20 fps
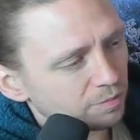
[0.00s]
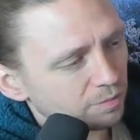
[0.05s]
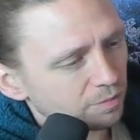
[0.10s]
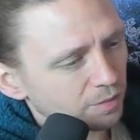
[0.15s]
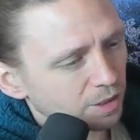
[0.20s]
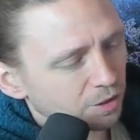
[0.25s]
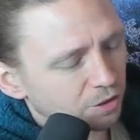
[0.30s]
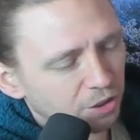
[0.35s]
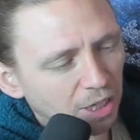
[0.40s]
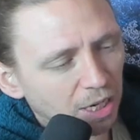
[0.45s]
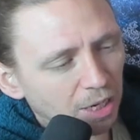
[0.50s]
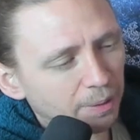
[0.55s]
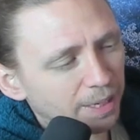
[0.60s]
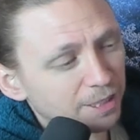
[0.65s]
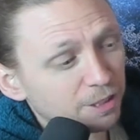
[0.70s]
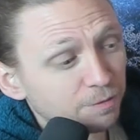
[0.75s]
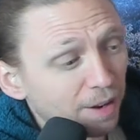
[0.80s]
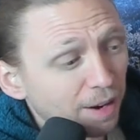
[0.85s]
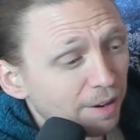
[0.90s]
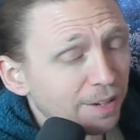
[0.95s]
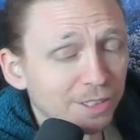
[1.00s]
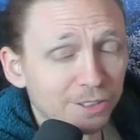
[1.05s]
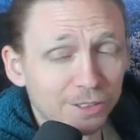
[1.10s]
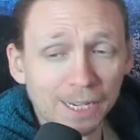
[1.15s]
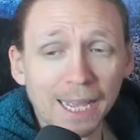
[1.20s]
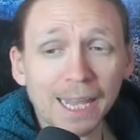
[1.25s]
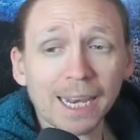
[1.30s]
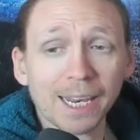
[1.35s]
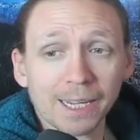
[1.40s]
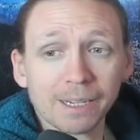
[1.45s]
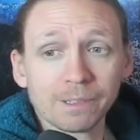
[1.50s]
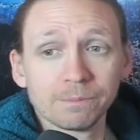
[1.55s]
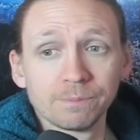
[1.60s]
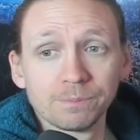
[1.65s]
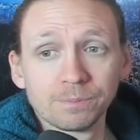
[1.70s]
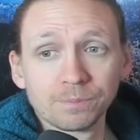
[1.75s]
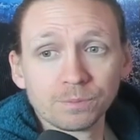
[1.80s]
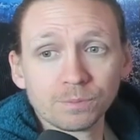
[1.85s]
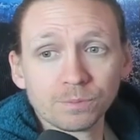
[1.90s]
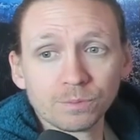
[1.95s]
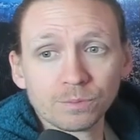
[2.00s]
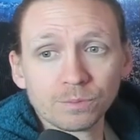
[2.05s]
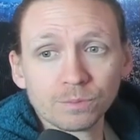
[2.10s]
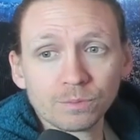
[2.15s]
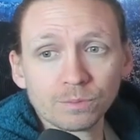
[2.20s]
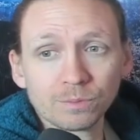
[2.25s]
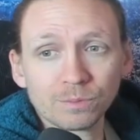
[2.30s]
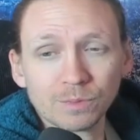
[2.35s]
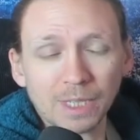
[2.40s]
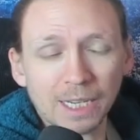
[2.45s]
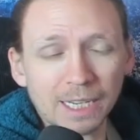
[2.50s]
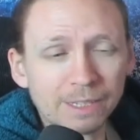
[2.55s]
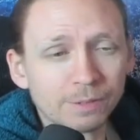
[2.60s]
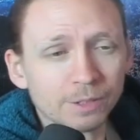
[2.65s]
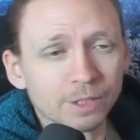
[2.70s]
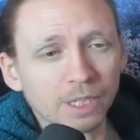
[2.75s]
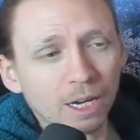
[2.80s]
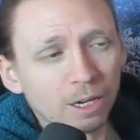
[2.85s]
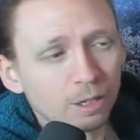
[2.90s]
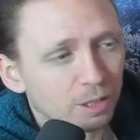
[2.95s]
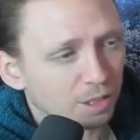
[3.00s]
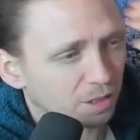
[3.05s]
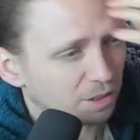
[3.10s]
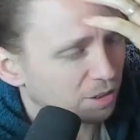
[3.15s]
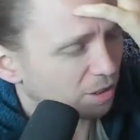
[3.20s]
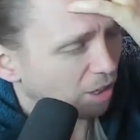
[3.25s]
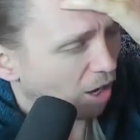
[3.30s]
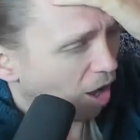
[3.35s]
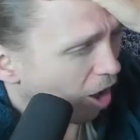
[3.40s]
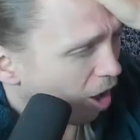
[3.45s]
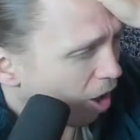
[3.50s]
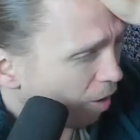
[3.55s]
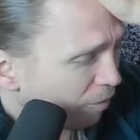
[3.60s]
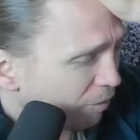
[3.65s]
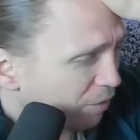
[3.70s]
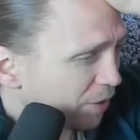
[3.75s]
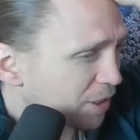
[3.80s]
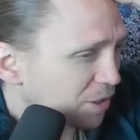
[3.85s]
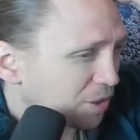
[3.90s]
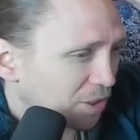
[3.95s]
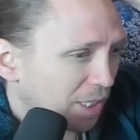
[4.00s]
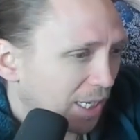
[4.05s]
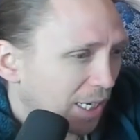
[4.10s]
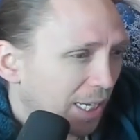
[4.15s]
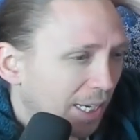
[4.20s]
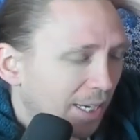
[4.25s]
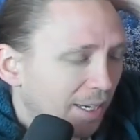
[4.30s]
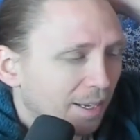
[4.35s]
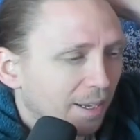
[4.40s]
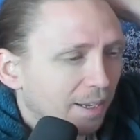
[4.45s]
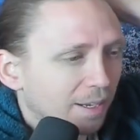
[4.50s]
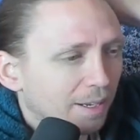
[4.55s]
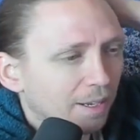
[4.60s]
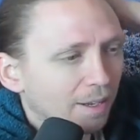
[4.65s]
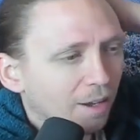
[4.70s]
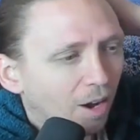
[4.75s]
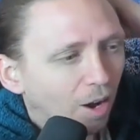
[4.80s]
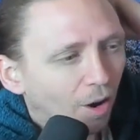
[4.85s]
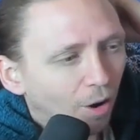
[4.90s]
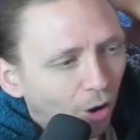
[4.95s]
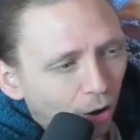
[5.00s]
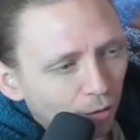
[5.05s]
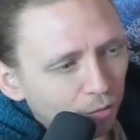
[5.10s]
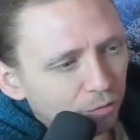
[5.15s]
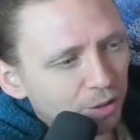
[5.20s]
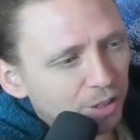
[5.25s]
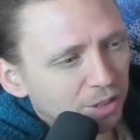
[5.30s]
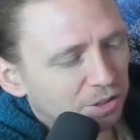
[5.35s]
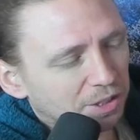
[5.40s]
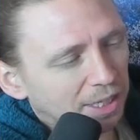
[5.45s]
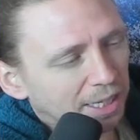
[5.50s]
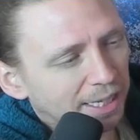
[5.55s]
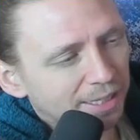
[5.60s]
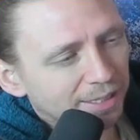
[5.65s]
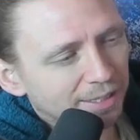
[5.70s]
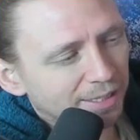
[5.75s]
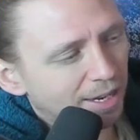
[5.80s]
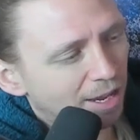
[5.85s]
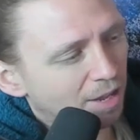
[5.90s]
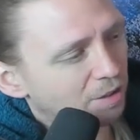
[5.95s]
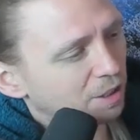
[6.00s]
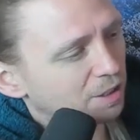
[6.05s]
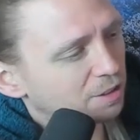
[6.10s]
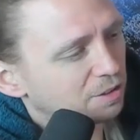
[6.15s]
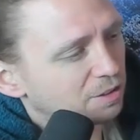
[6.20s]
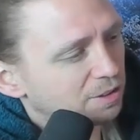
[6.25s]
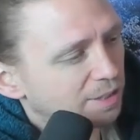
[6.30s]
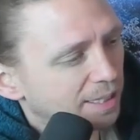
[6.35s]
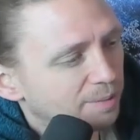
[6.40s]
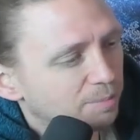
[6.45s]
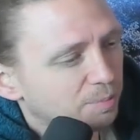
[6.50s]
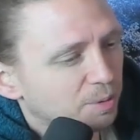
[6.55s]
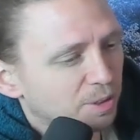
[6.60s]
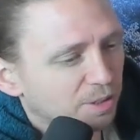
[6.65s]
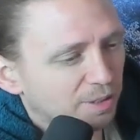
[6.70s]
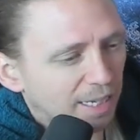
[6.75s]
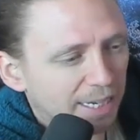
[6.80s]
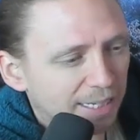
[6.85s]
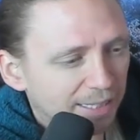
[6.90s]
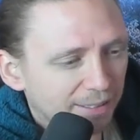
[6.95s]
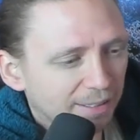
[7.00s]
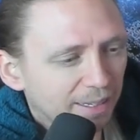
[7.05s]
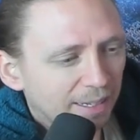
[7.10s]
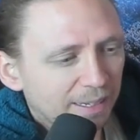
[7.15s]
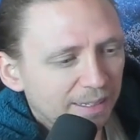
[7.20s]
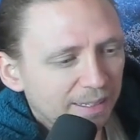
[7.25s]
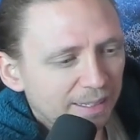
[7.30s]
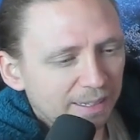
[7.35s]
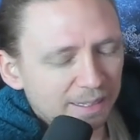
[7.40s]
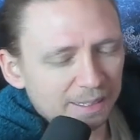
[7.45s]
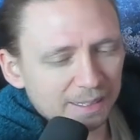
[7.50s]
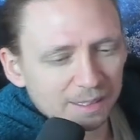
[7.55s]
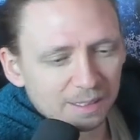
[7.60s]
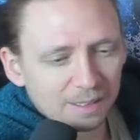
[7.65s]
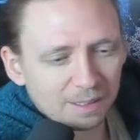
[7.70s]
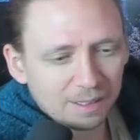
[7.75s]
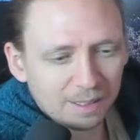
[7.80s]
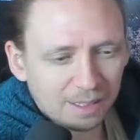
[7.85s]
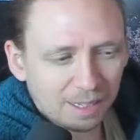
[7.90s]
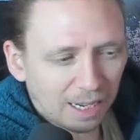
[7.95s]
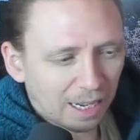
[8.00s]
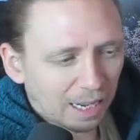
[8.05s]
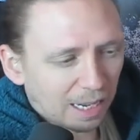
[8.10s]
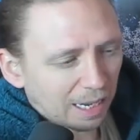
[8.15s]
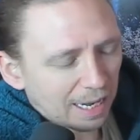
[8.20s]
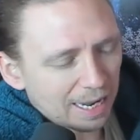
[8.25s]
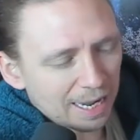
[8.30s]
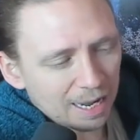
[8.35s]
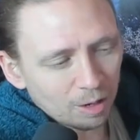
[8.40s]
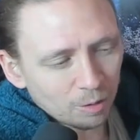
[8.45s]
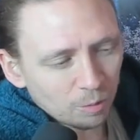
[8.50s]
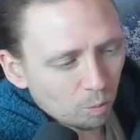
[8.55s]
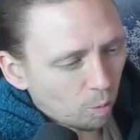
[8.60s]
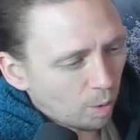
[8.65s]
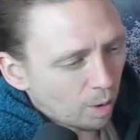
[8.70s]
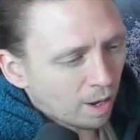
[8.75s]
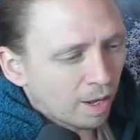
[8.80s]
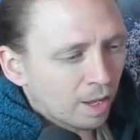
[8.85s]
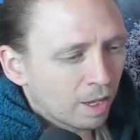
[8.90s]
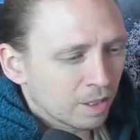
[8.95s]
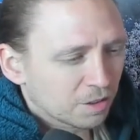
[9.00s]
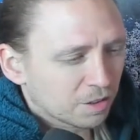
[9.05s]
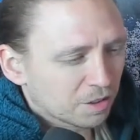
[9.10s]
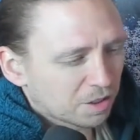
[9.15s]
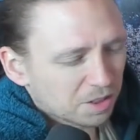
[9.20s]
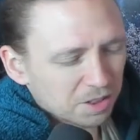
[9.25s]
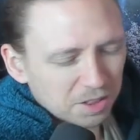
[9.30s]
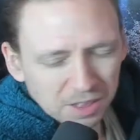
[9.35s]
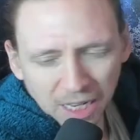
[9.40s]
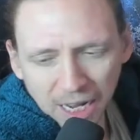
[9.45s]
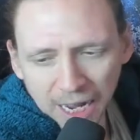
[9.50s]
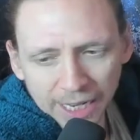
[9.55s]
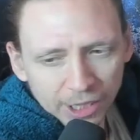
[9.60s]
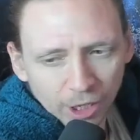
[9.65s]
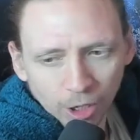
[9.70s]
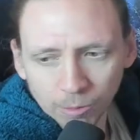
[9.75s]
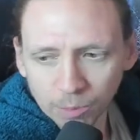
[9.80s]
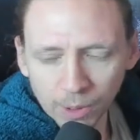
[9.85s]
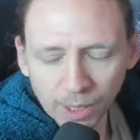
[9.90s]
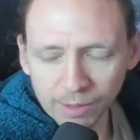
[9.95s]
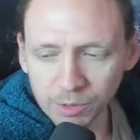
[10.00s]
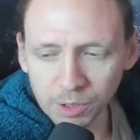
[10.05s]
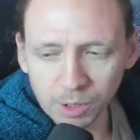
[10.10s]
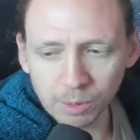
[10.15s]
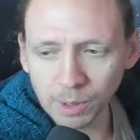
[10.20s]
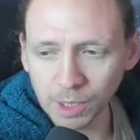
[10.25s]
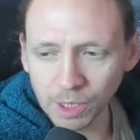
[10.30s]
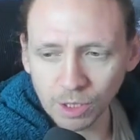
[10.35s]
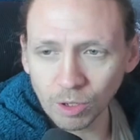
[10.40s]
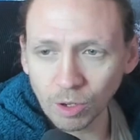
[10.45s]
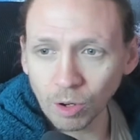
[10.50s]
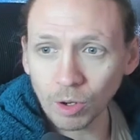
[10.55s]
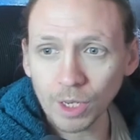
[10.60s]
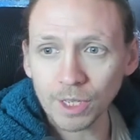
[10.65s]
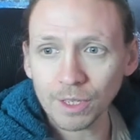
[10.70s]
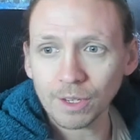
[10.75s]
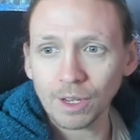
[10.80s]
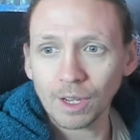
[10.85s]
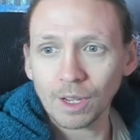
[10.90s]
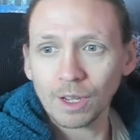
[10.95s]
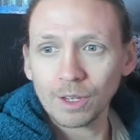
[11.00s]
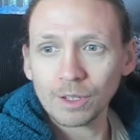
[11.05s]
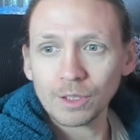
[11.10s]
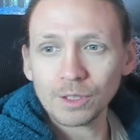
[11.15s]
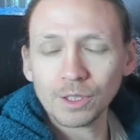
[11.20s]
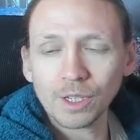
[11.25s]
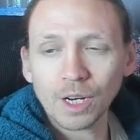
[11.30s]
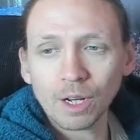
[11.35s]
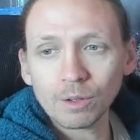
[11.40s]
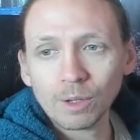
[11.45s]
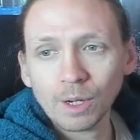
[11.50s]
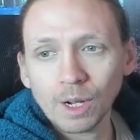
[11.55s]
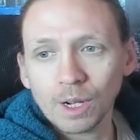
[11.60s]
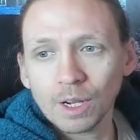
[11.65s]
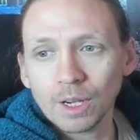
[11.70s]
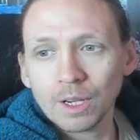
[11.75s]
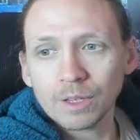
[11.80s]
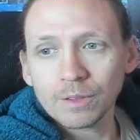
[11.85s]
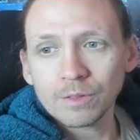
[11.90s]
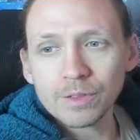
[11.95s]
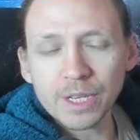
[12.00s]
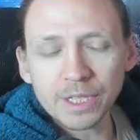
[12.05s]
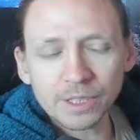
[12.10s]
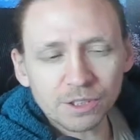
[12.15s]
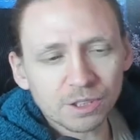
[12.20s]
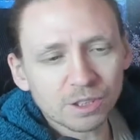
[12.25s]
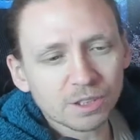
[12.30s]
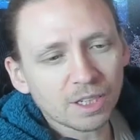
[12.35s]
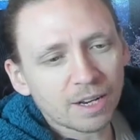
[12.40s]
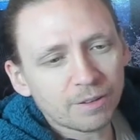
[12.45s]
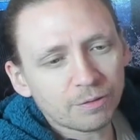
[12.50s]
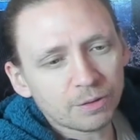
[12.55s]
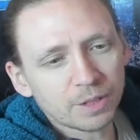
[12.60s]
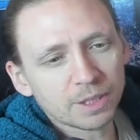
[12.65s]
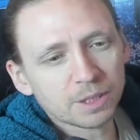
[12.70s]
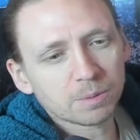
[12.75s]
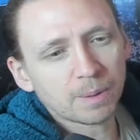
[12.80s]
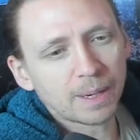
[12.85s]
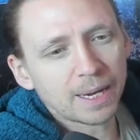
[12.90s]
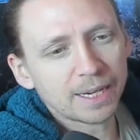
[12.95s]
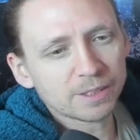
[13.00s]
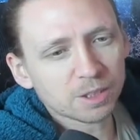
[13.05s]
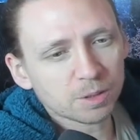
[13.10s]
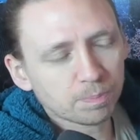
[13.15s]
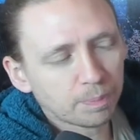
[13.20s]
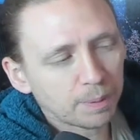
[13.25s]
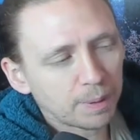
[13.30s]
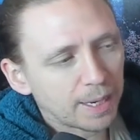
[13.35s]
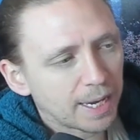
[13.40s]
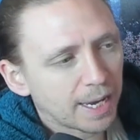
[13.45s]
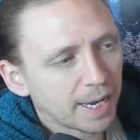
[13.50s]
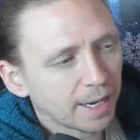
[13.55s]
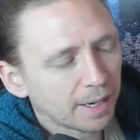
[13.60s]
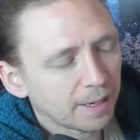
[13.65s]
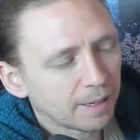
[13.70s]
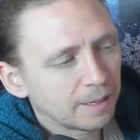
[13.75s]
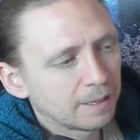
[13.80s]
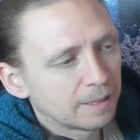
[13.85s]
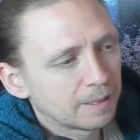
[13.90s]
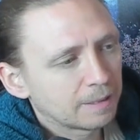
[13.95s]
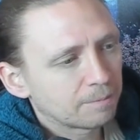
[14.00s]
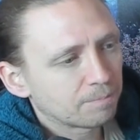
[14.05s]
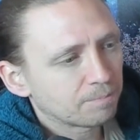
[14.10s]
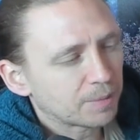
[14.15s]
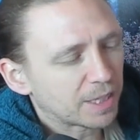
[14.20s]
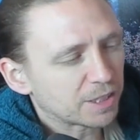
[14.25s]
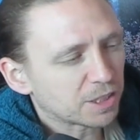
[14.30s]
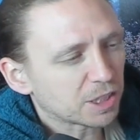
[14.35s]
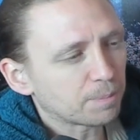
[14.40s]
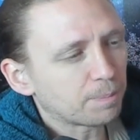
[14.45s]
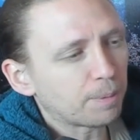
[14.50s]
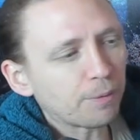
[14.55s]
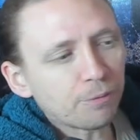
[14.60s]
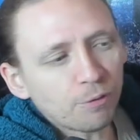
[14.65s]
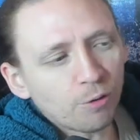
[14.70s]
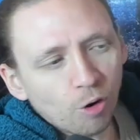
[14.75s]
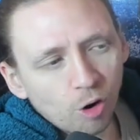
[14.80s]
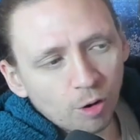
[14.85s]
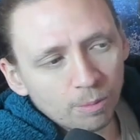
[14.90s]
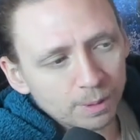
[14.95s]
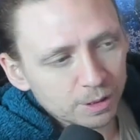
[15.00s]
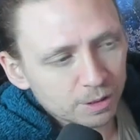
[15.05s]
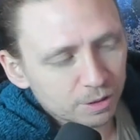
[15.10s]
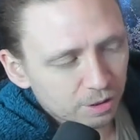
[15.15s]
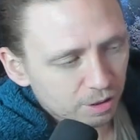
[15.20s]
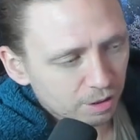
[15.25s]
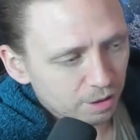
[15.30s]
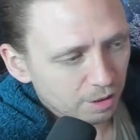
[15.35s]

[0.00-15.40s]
So it's very telling. Even though this is obviously another deep state clown world, psyop, whatever you want to call it, This stuff it's a performance,